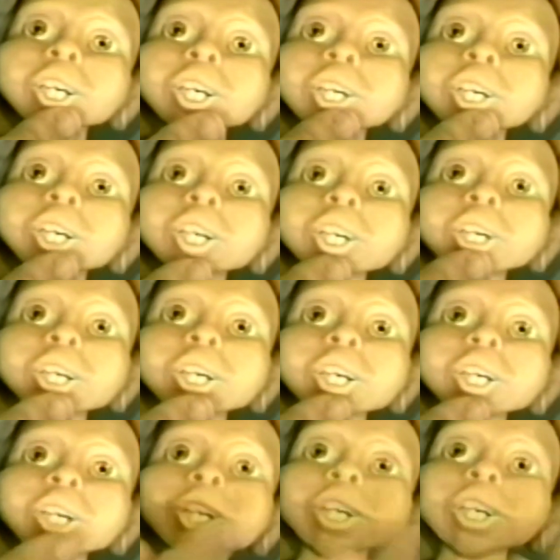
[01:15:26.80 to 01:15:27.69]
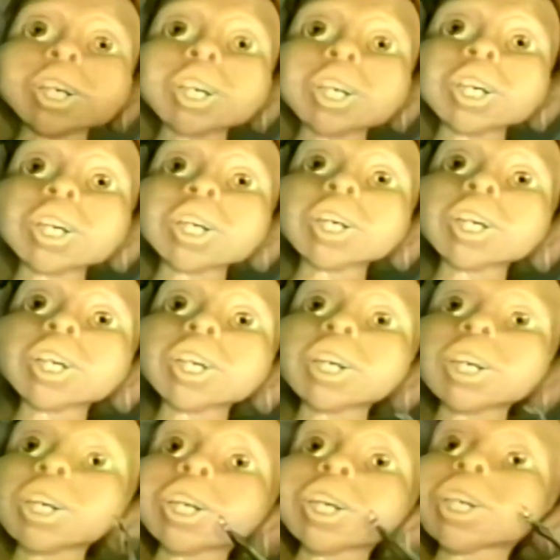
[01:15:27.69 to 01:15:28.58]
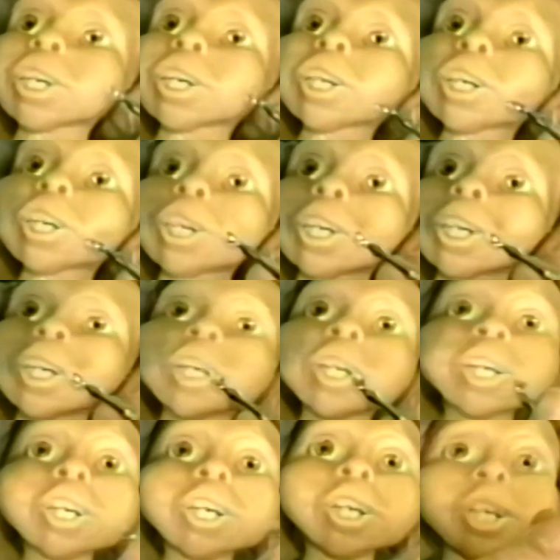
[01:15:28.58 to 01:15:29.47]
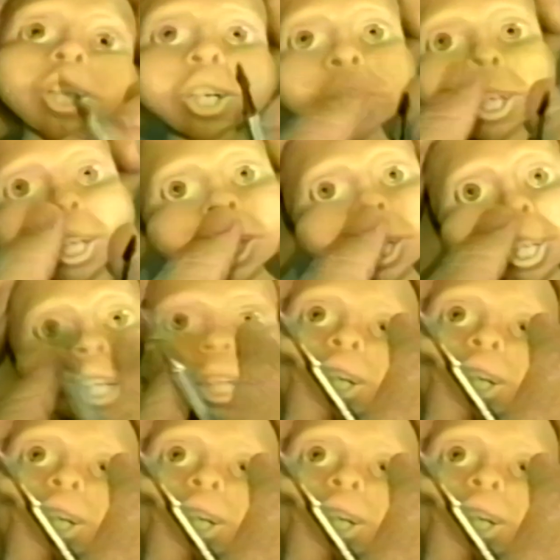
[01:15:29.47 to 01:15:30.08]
It's very cute, isn't it? And then what you're going to do on the upper lip,